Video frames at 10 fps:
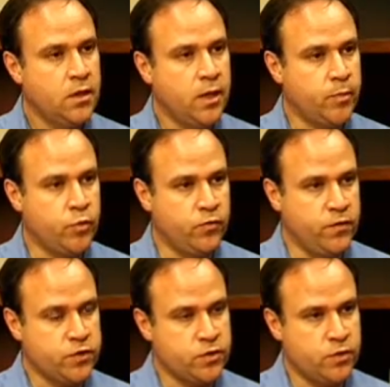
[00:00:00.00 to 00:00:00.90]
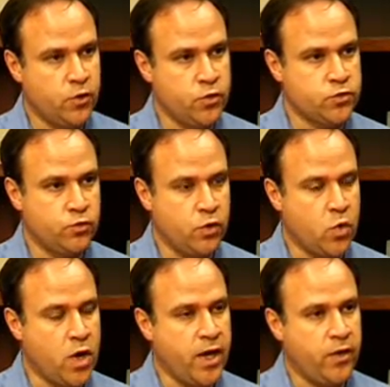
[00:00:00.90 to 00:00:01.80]
and provision those or
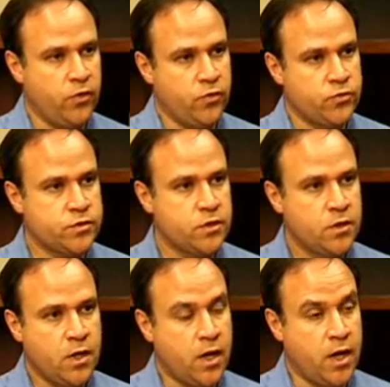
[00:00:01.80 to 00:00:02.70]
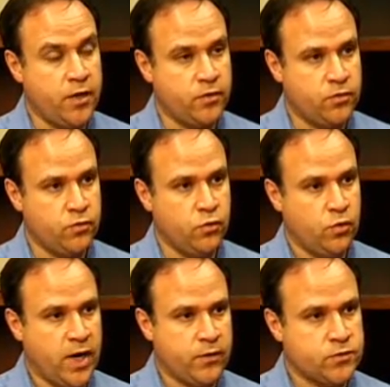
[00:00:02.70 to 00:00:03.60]
acquire those either through
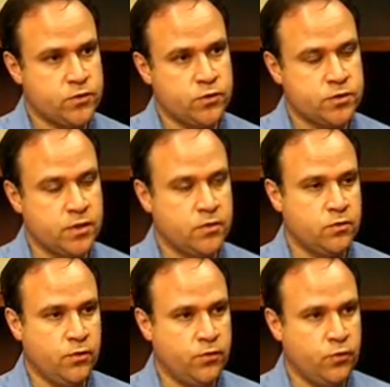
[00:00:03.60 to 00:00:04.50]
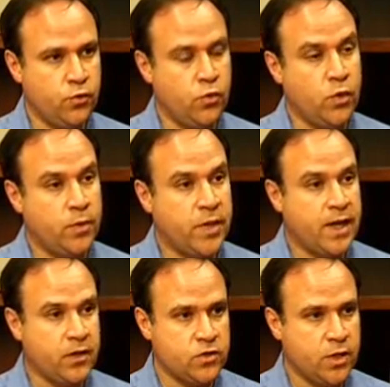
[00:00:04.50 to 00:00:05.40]
outsourcing or through
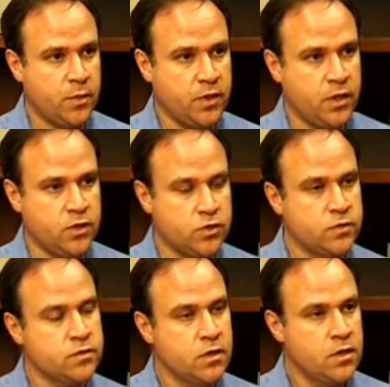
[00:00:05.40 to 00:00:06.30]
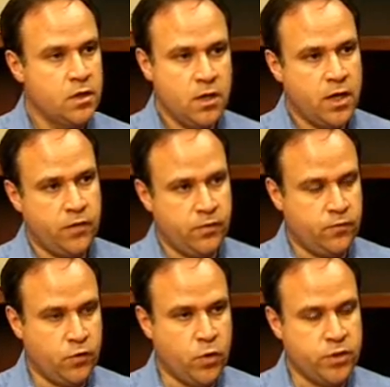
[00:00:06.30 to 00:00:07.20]
packaged applications. And then
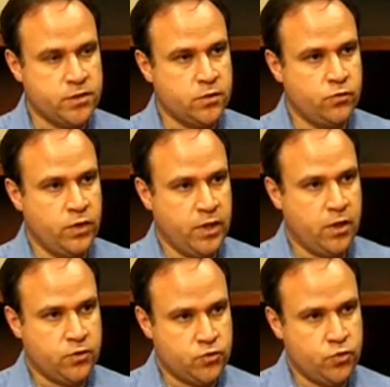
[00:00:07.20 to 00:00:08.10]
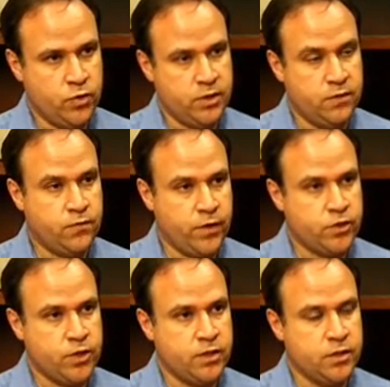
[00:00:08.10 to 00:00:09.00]
for the ones that really are truly
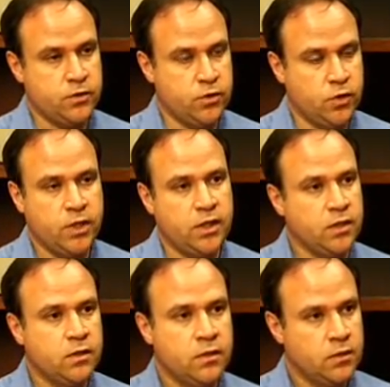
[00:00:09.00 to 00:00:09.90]
differentiating and unique,